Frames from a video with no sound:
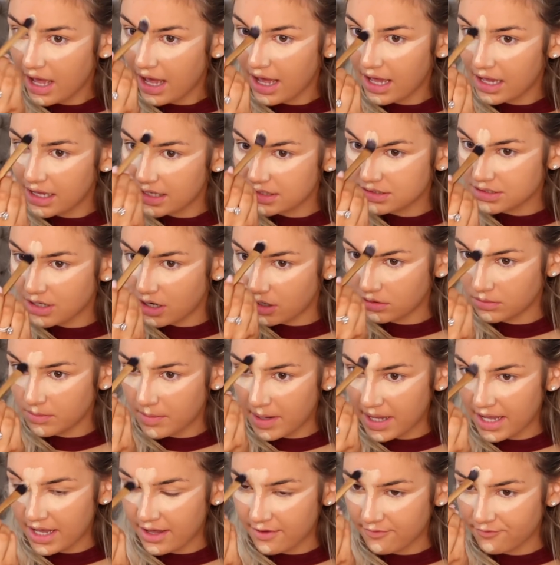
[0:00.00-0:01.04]
and on
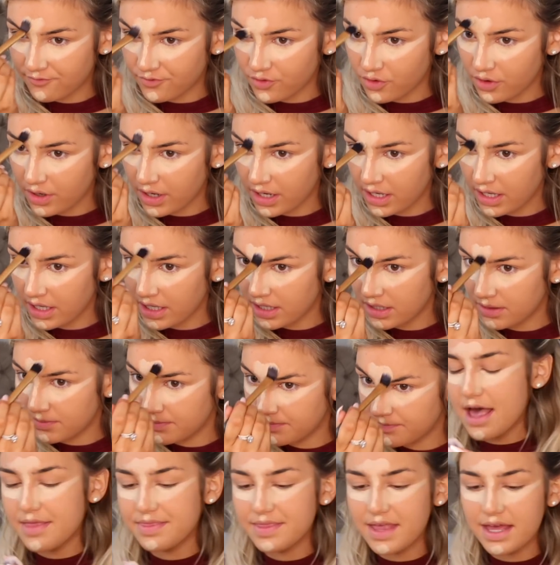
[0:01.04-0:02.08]
my forehead.
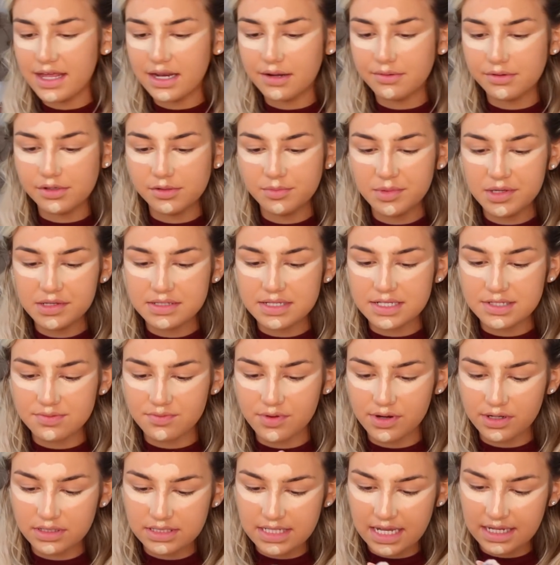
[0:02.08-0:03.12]
And then I'm going to be using this
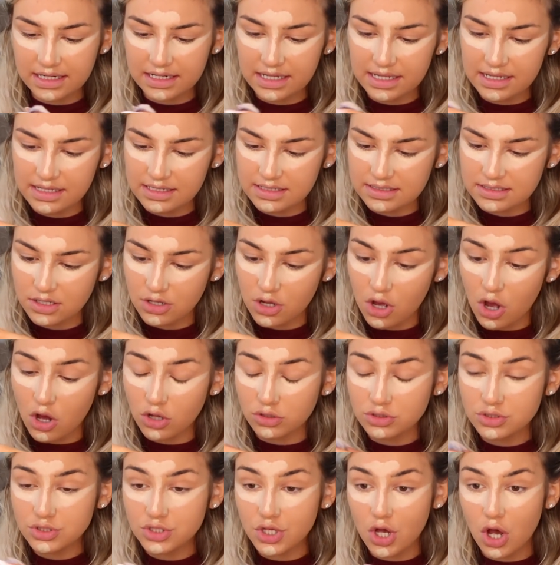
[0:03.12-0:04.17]
Real Techniques
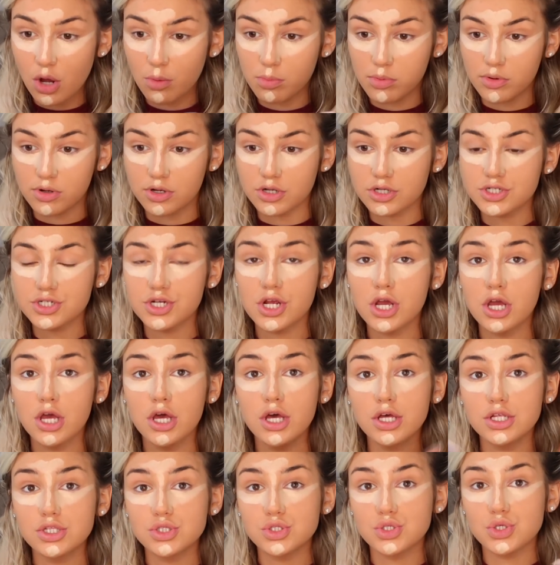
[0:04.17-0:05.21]
contour brush
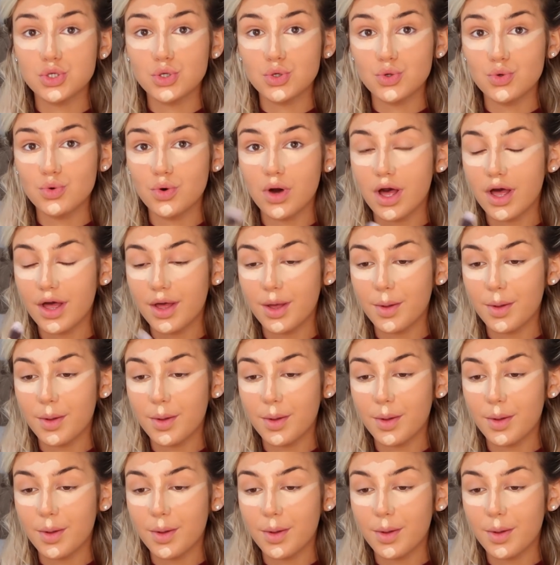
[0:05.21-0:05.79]
to